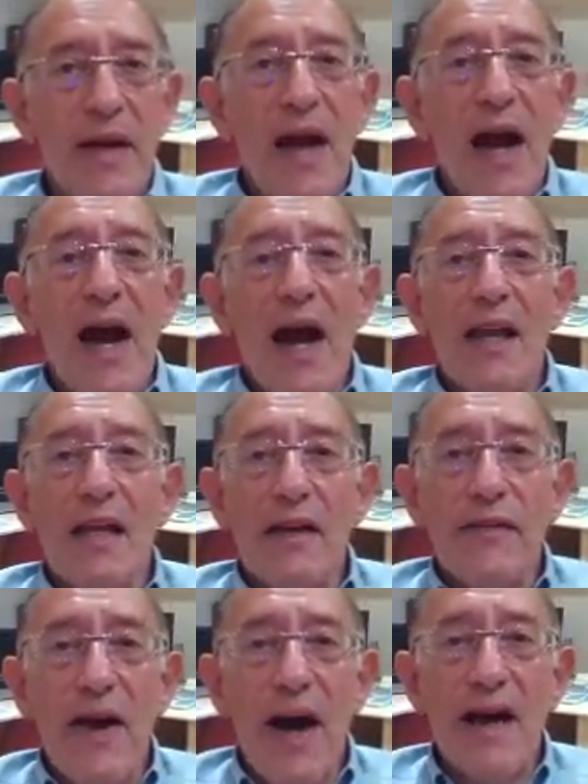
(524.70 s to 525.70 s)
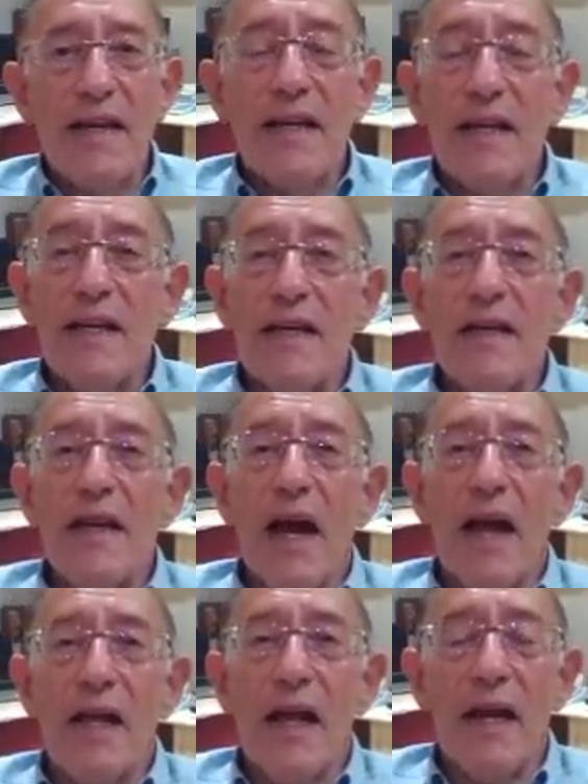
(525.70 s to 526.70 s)
I love hiking.
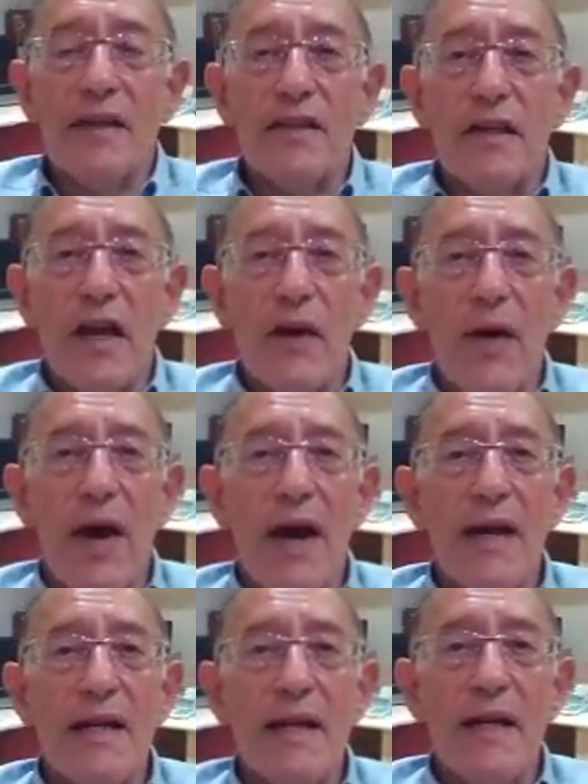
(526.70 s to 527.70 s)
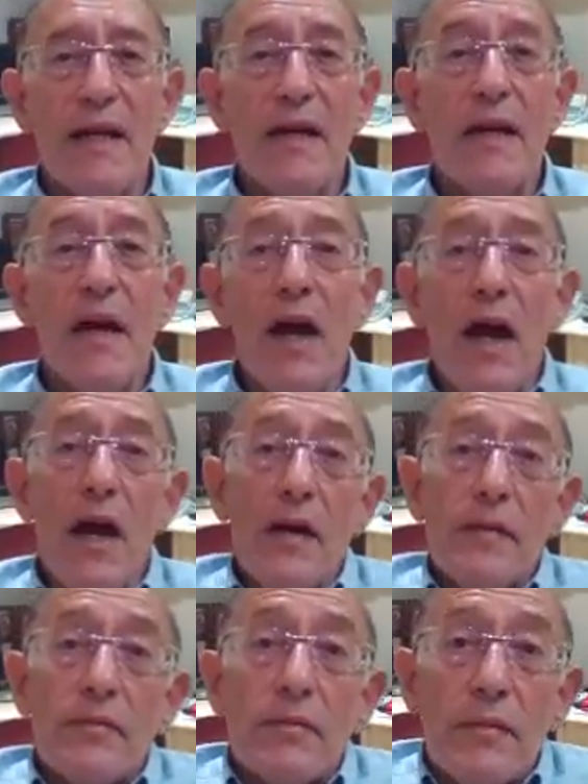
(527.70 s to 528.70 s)
I like to go hiking
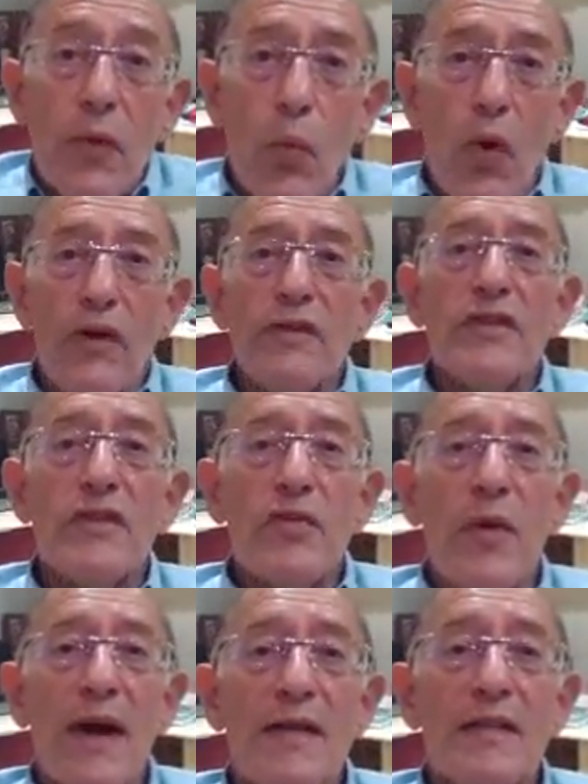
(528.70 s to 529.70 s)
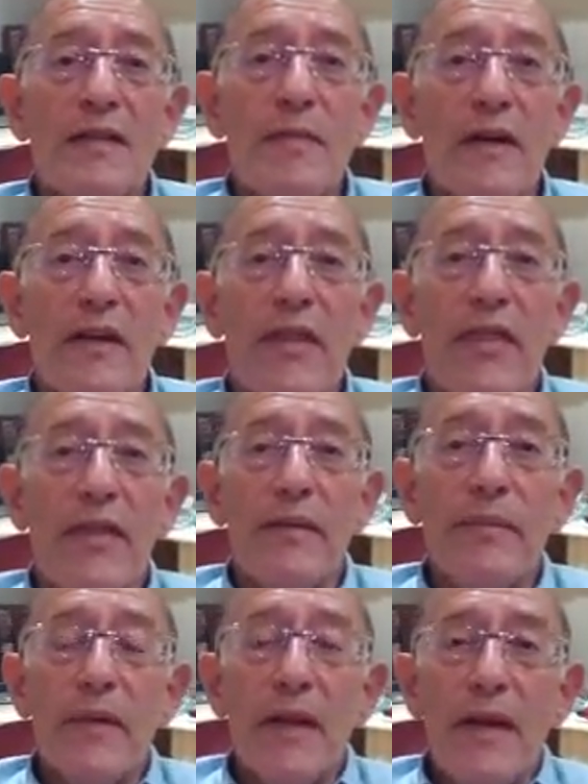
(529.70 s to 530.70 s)
once or twice a month.
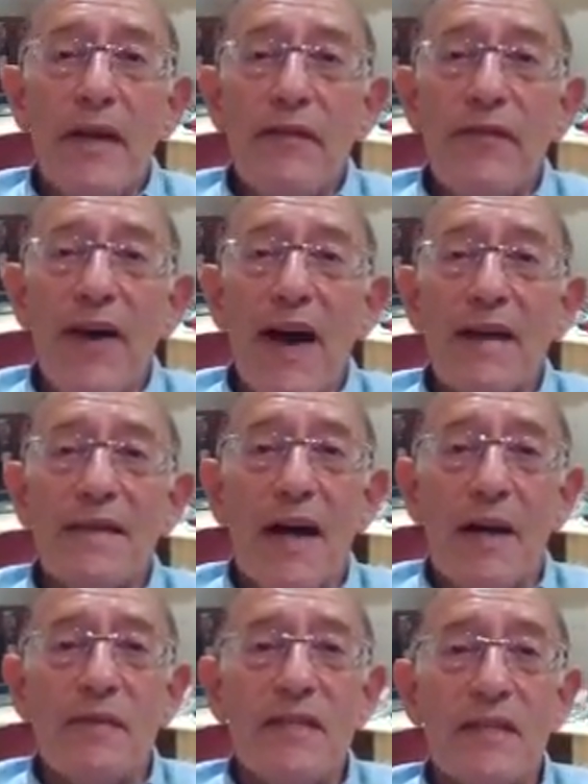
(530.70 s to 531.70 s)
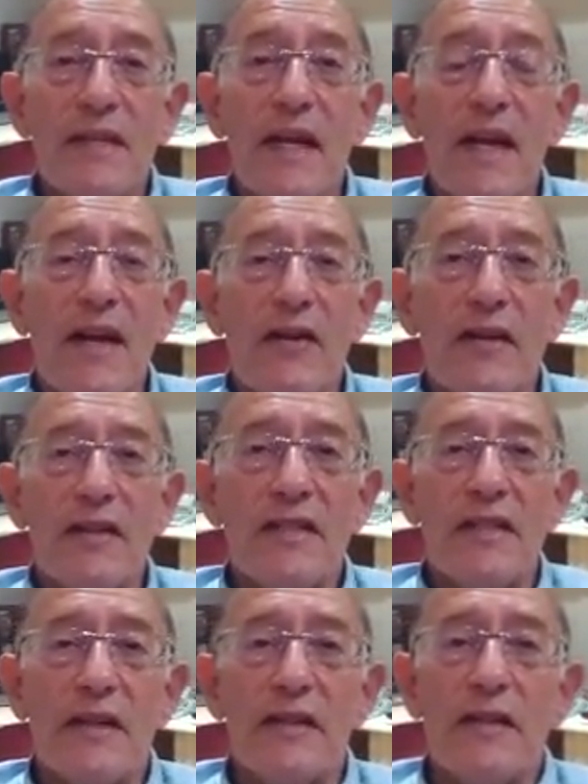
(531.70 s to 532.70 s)
In fact, I'm sitting here on a
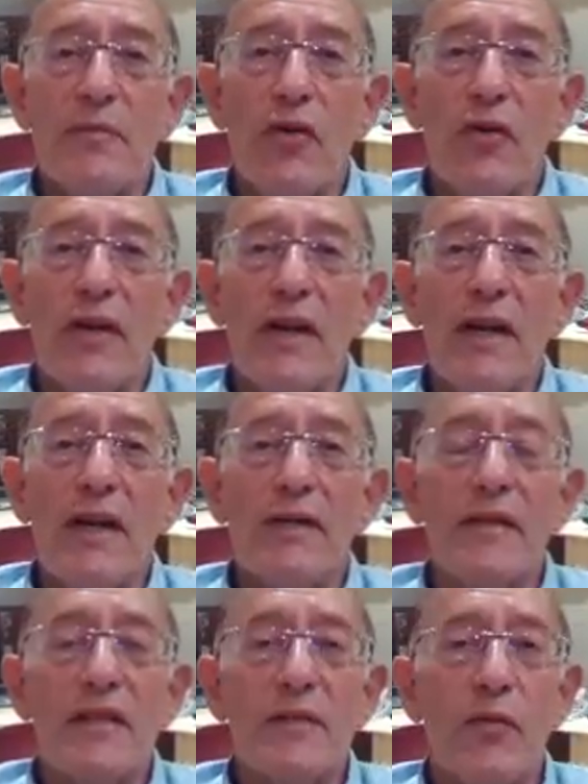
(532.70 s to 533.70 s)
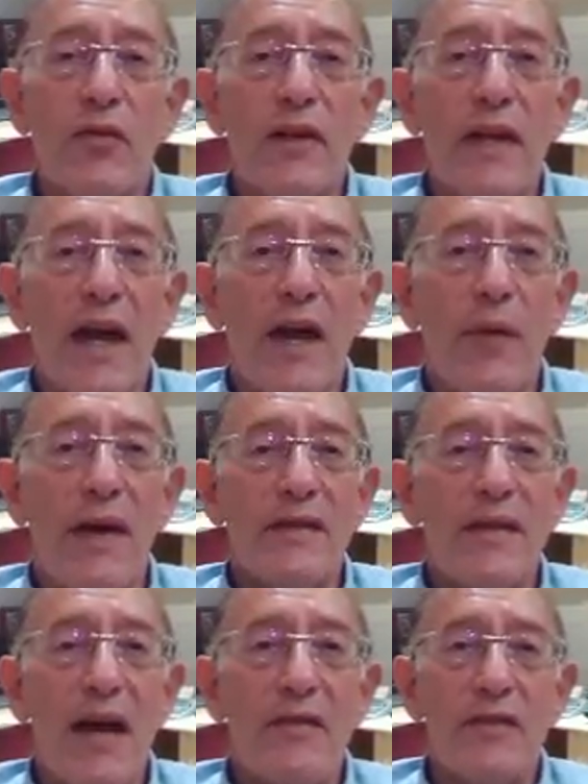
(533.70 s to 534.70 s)
Sunday morning, and this morning I
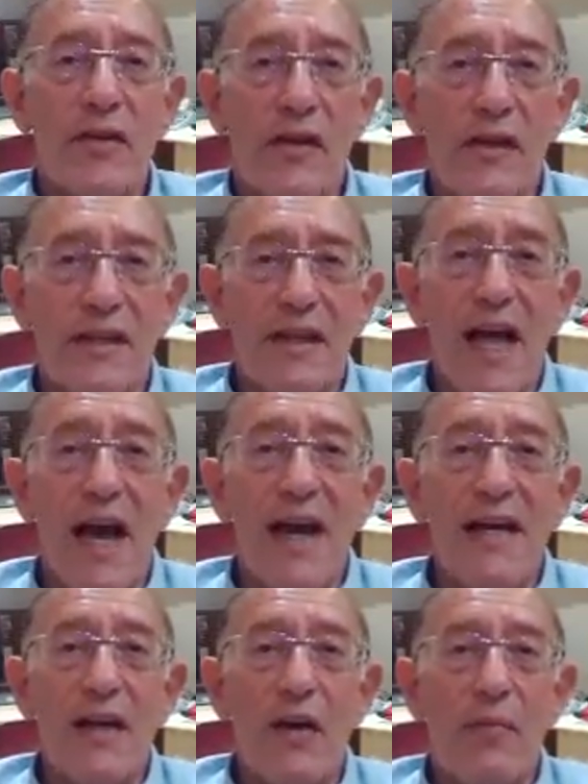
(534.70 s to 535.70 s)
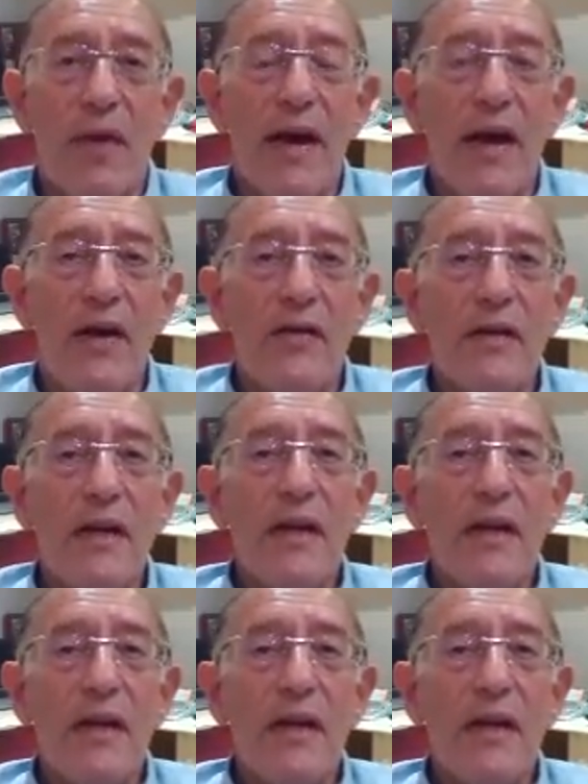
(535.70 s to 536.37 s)
went out on a little hike on my own.